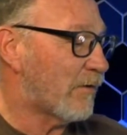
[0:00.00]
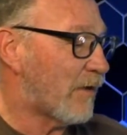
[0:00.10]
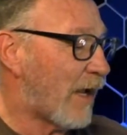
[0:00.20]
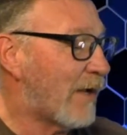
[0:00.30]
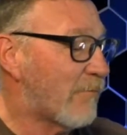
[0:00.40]

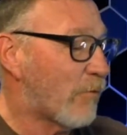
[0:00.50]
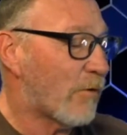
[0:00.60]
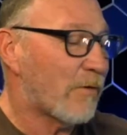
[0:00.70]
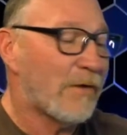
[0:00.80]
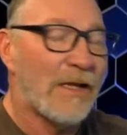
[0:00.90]
The
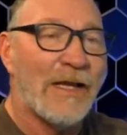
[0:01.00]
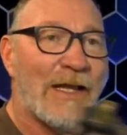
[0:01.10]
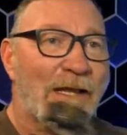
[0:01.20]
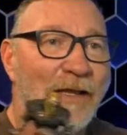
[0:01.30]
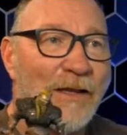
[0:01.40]
Ivor,
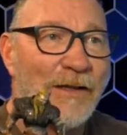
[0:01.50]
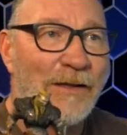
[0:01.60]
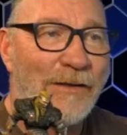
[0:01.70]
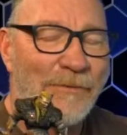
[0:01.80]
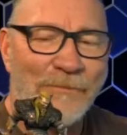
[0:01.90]

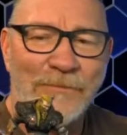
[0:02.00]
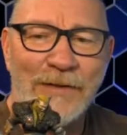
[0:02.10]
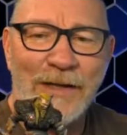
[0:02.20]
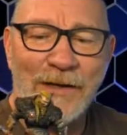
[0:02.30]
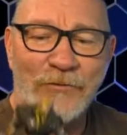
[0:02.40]

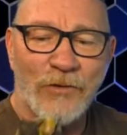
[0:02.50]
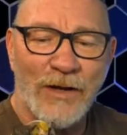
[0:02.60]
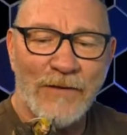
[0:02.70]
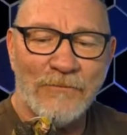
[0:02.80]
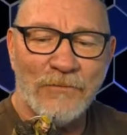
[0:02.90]
and I
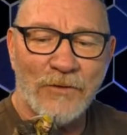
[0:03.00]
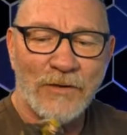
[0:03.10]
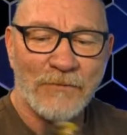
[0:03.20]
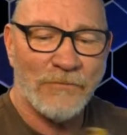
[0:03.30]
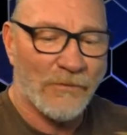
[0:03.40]
tried
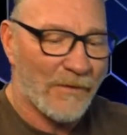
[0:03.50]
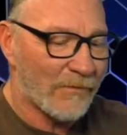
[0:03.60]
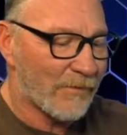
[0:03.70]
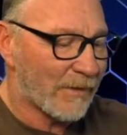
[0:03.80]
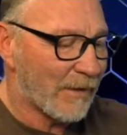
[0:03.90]
looking for
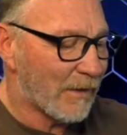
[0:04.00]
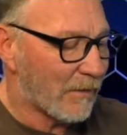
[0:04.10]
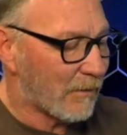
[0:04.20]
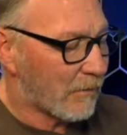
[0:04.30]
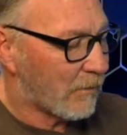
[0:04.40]
this
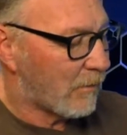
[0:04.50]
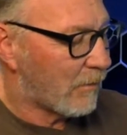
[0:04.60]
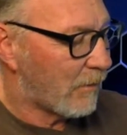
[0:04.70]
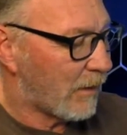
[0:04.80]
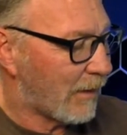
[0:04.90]
again,
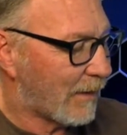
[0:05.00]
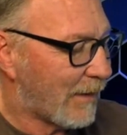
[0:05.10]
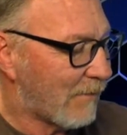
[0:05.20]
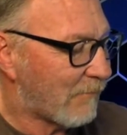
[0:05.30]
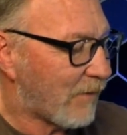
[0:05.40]
and I
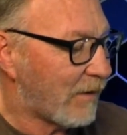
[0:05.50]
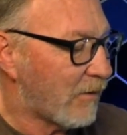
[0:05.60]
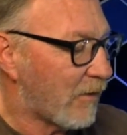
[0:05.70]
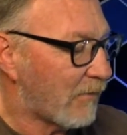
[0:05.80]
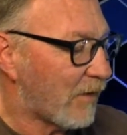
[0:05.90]
can't find
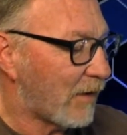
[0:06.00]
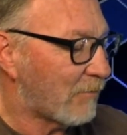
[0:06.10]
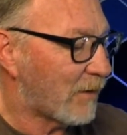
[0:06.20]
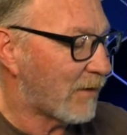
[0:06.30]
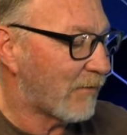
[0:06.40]
it online
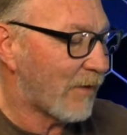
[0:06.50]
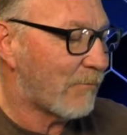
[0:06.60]
because I